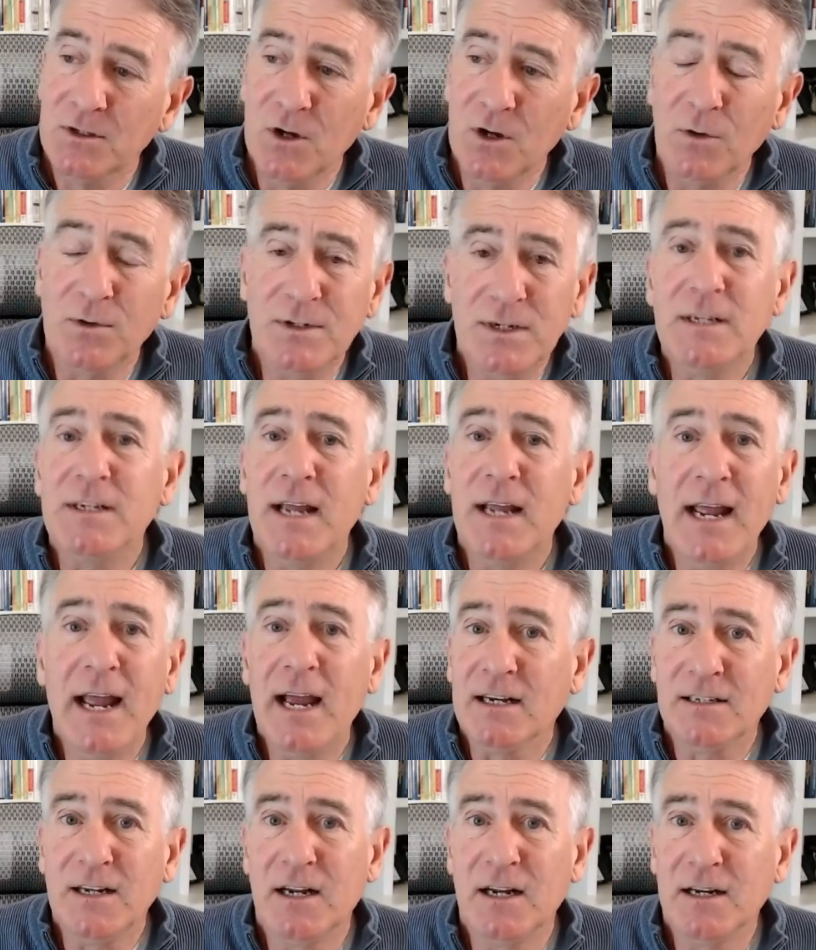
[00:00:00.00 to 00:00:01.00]
don't need to
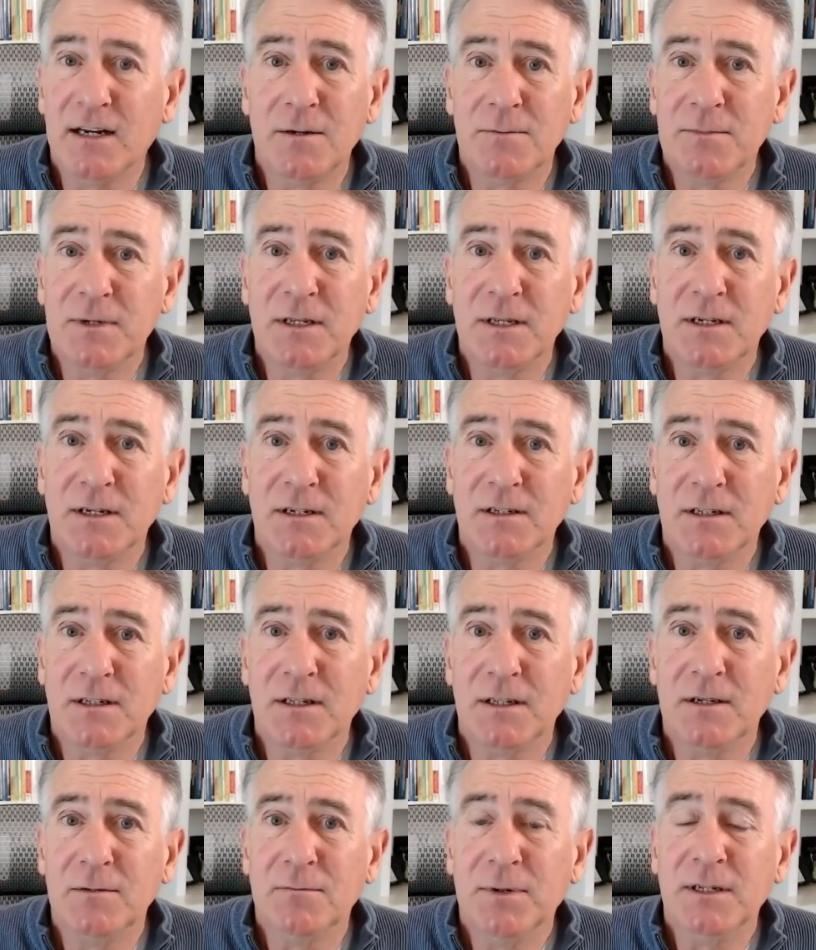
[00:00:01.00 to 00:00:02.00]
act on it
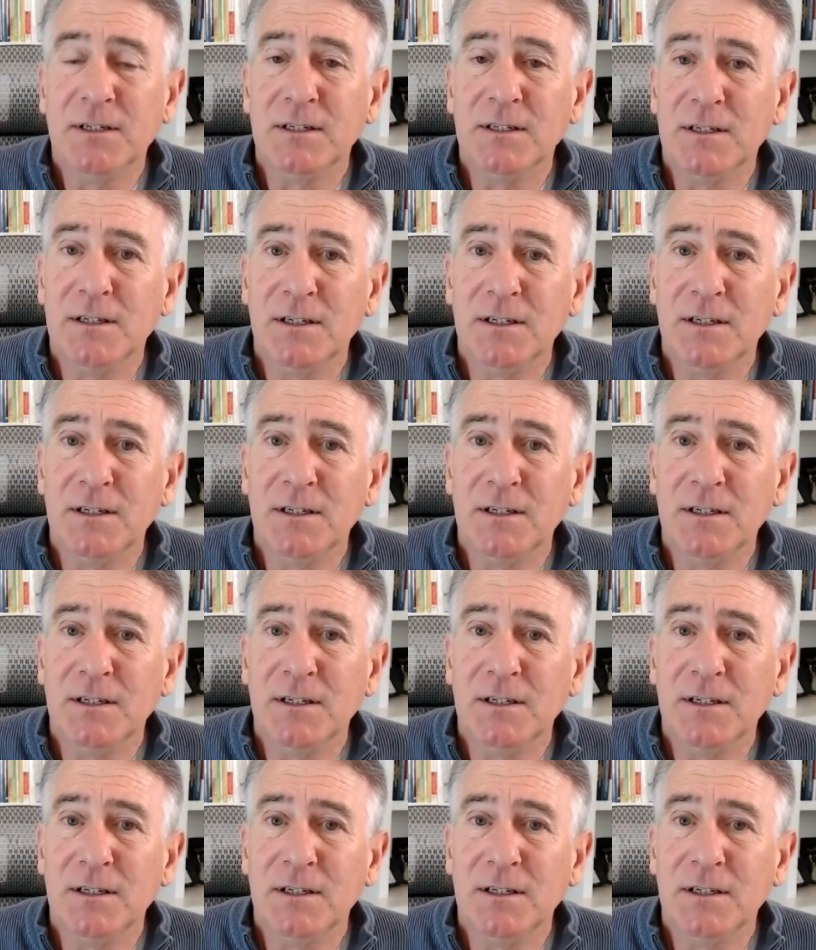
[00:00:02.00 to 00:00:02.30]
immediately. But